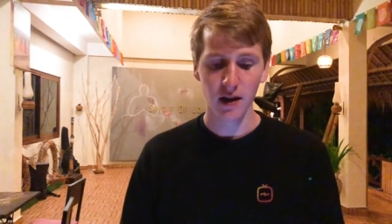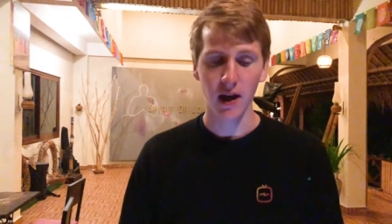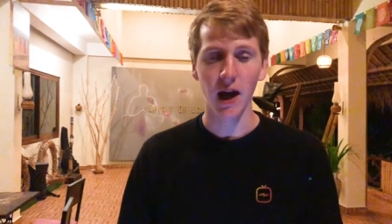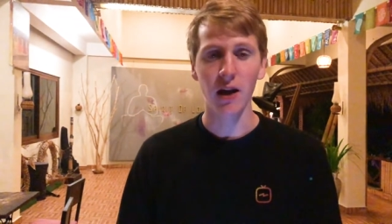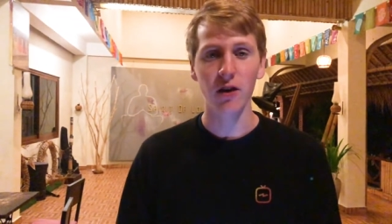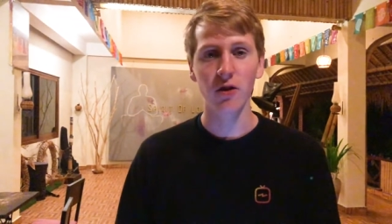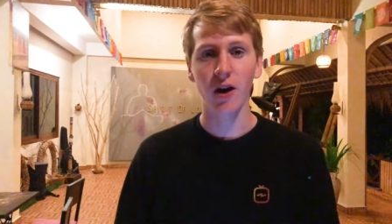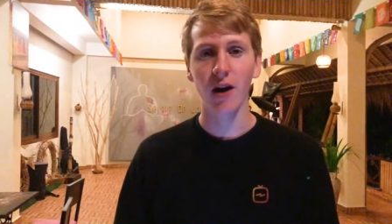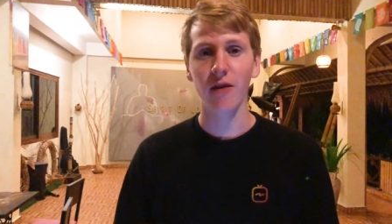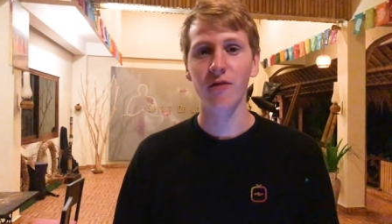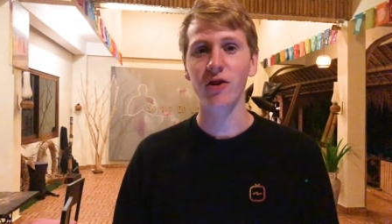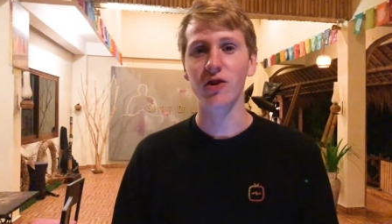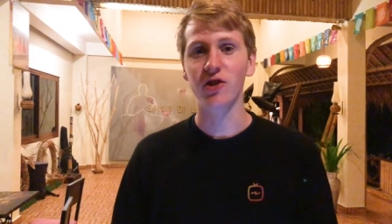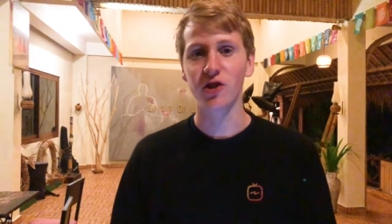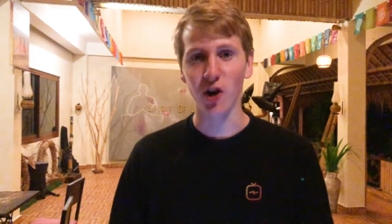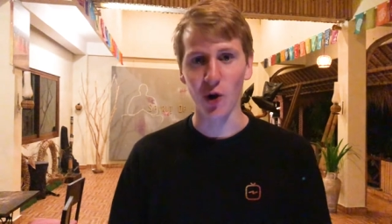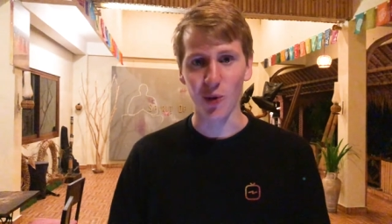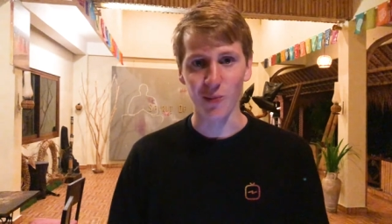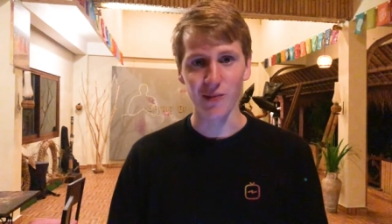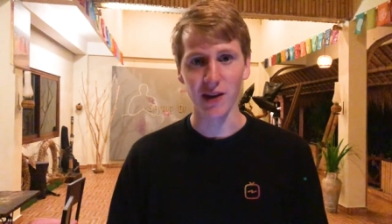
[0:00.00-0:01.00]
and you have a
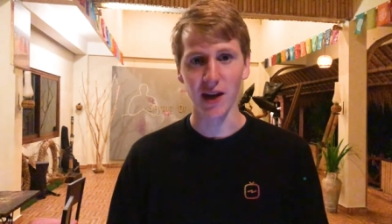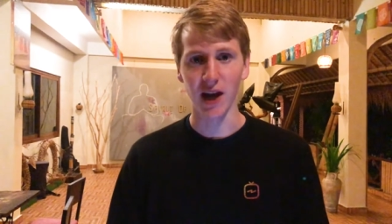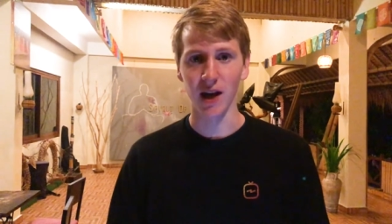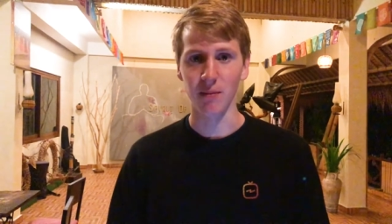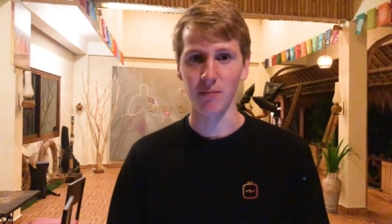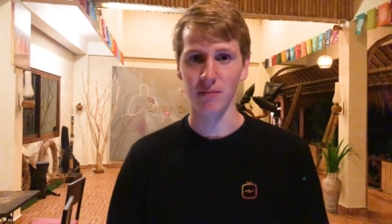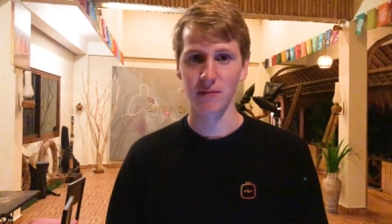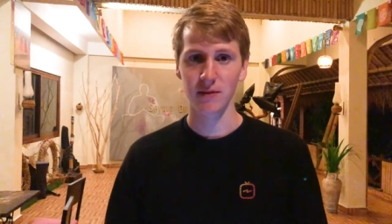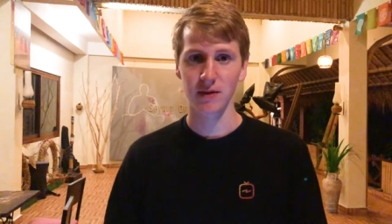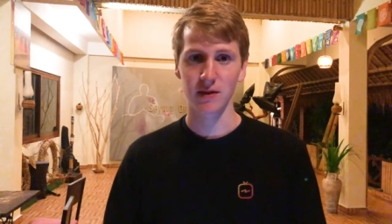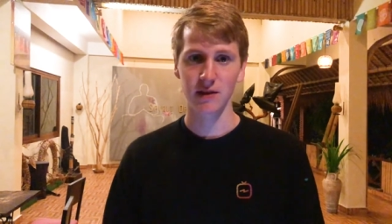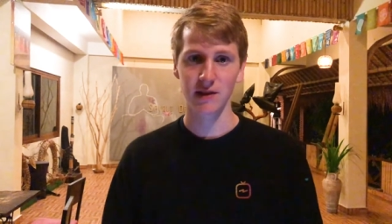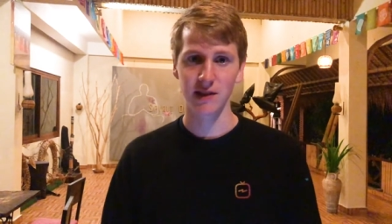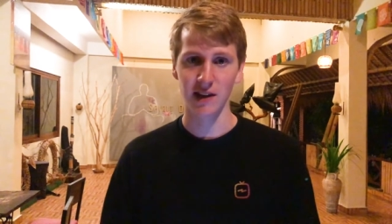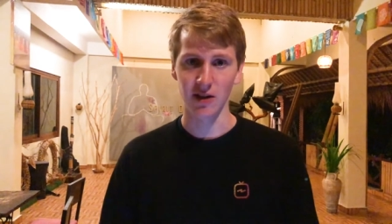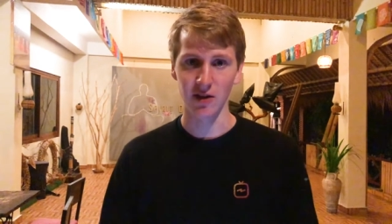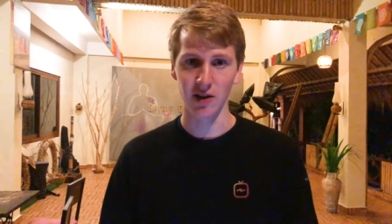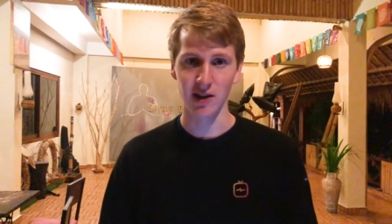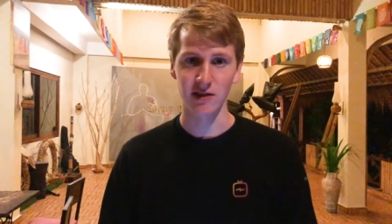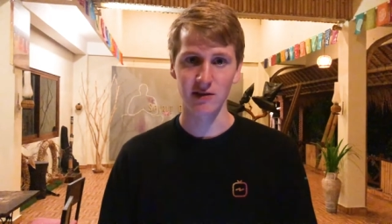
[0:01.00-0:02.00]
dope name.
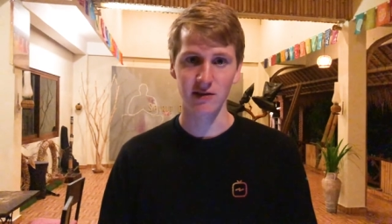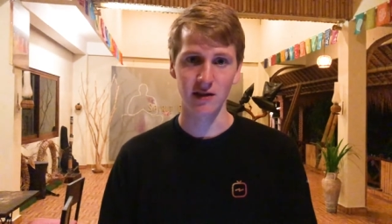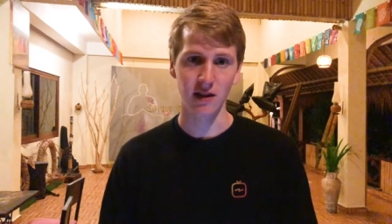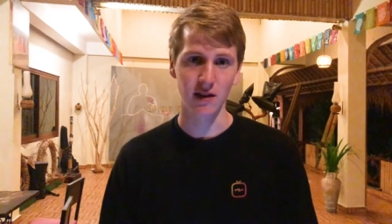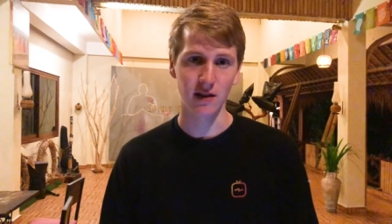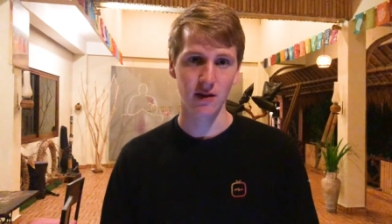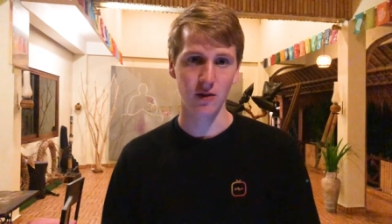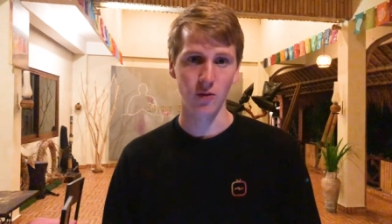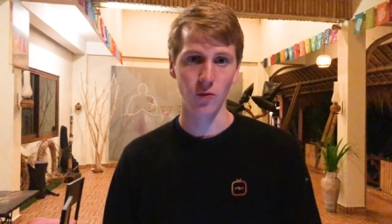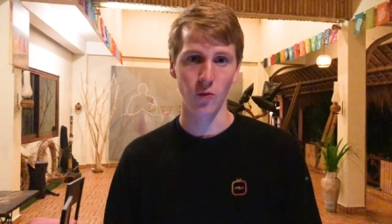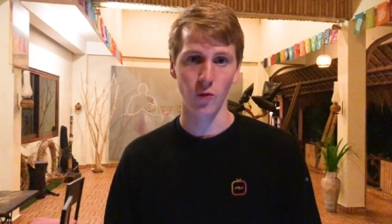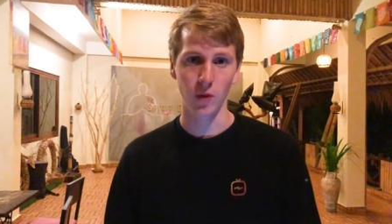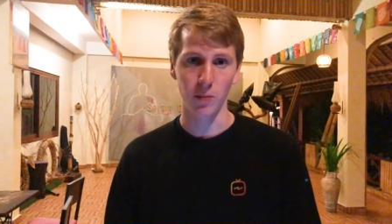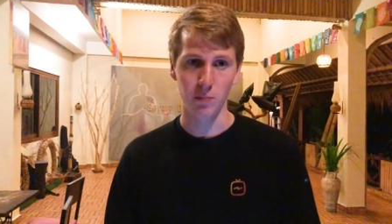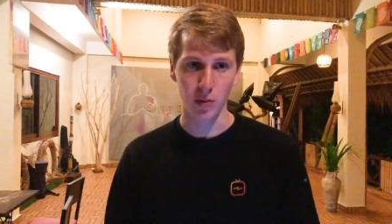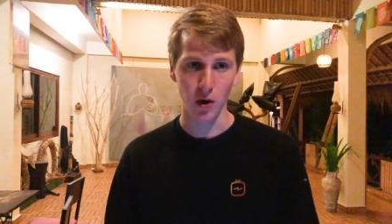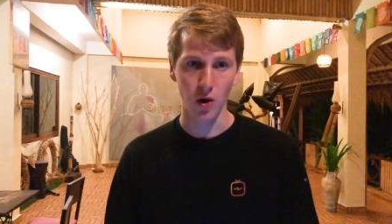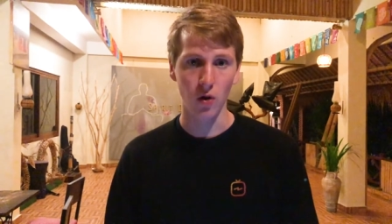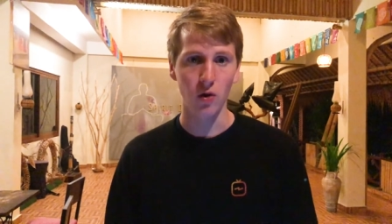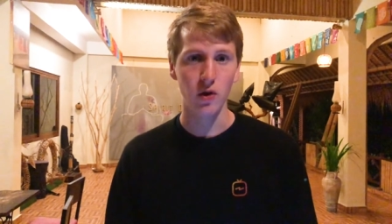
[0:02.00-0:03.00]
Teresa, we
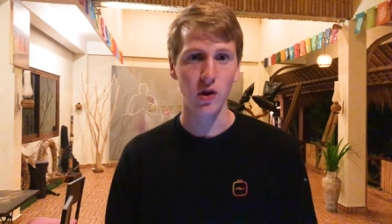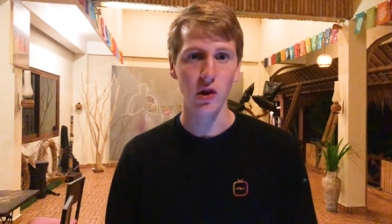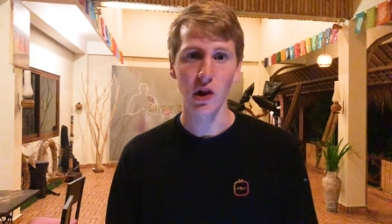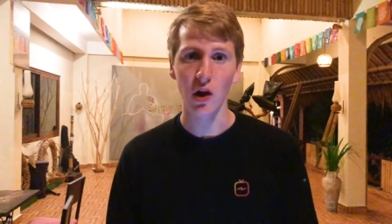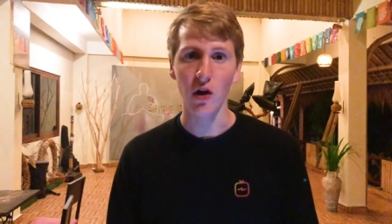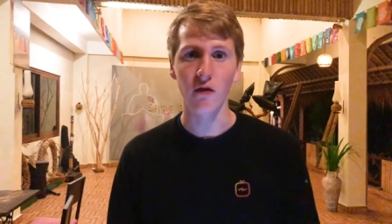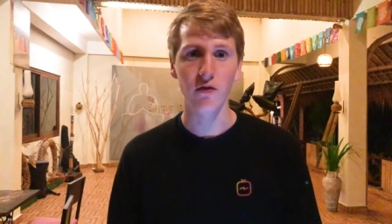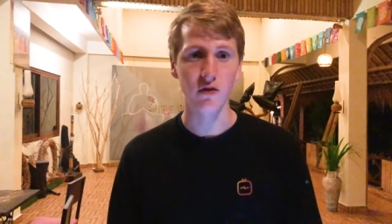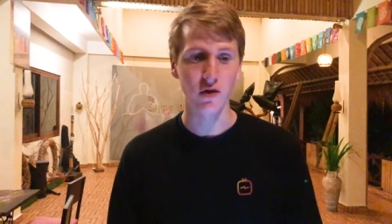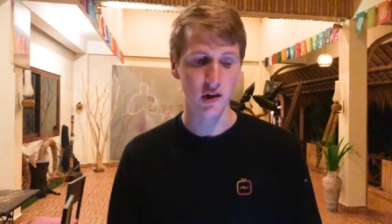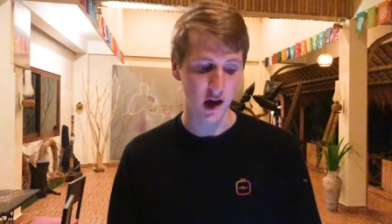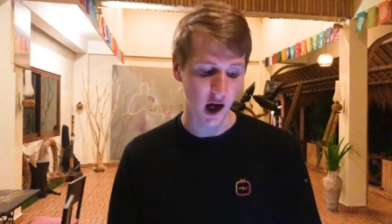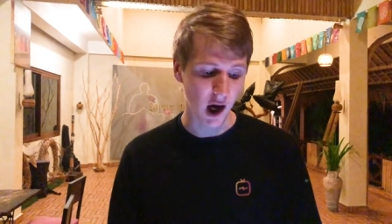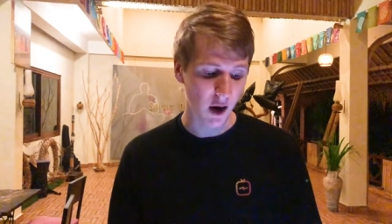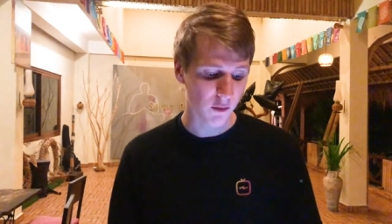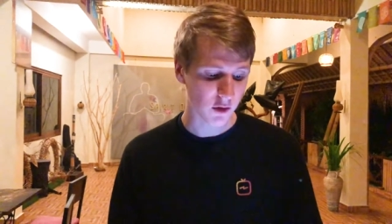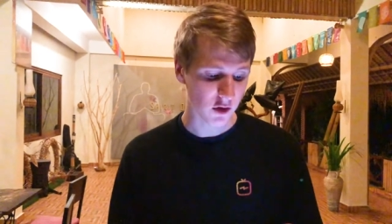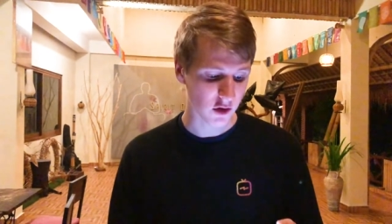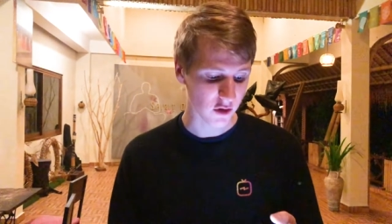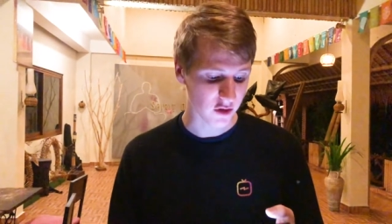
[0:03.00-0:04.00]
both love your
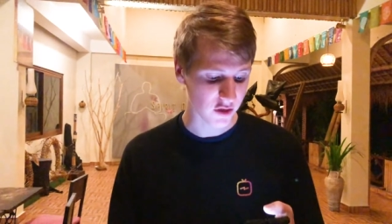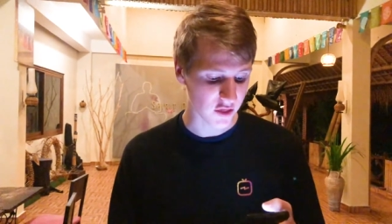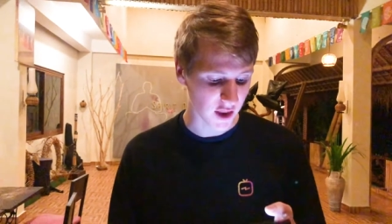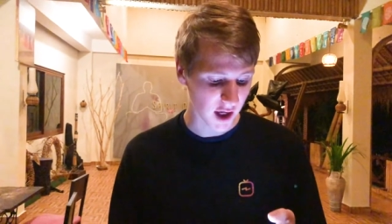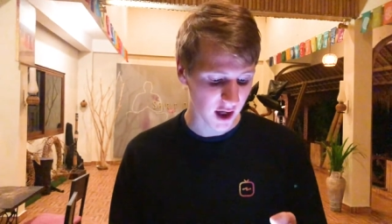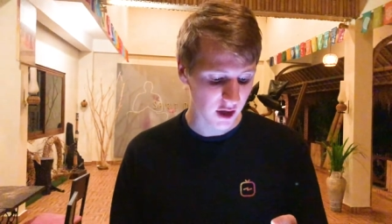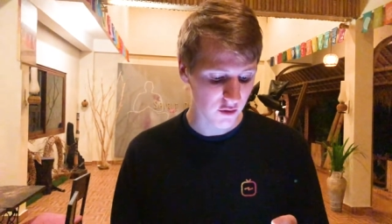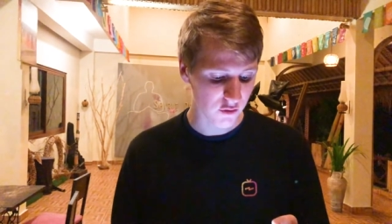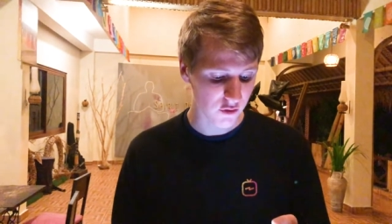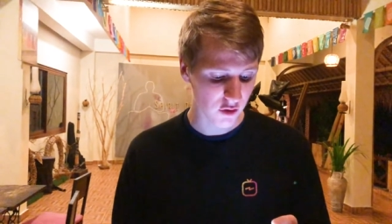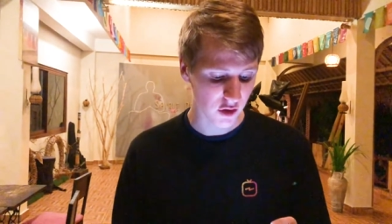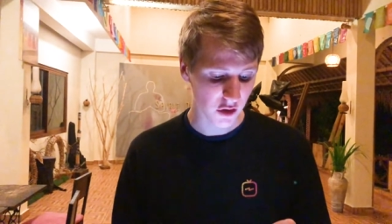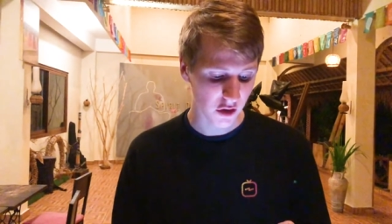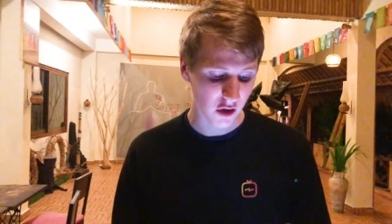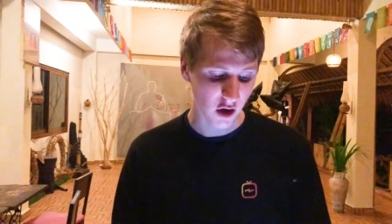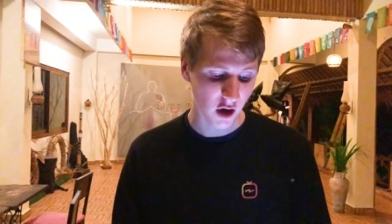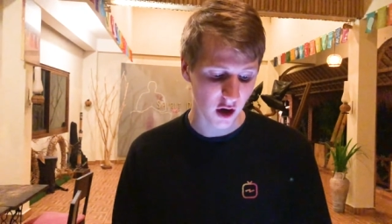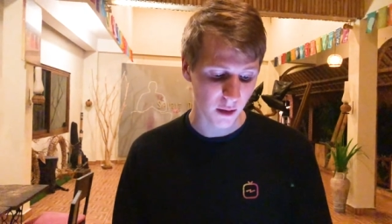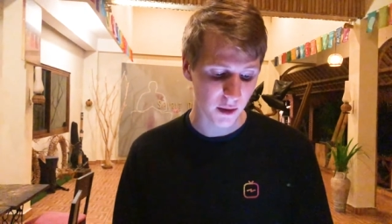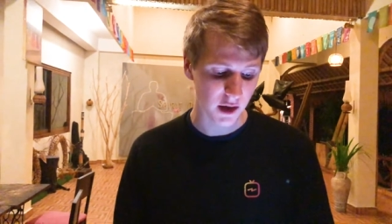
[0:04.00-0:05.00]
name, so thank you for your
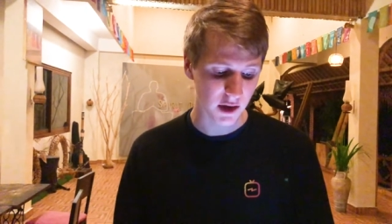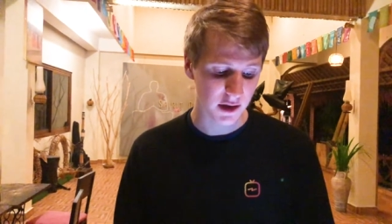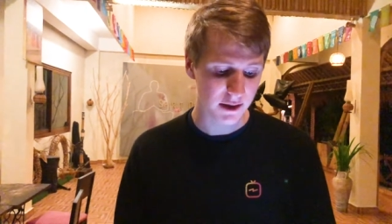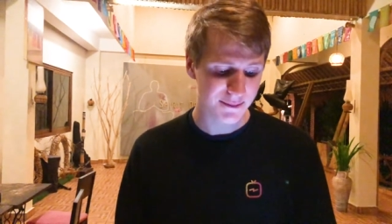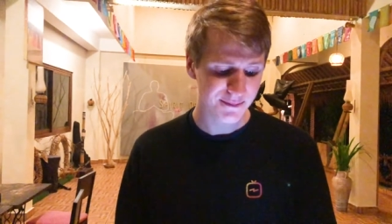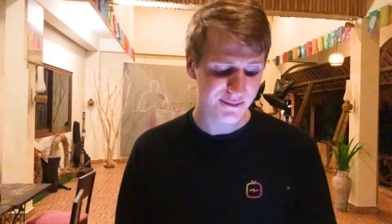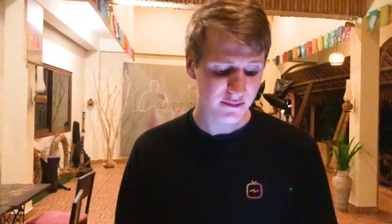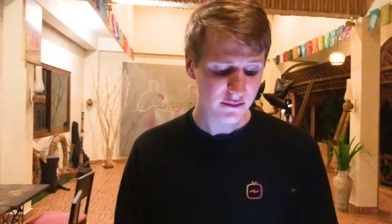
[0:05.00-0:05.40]
comment.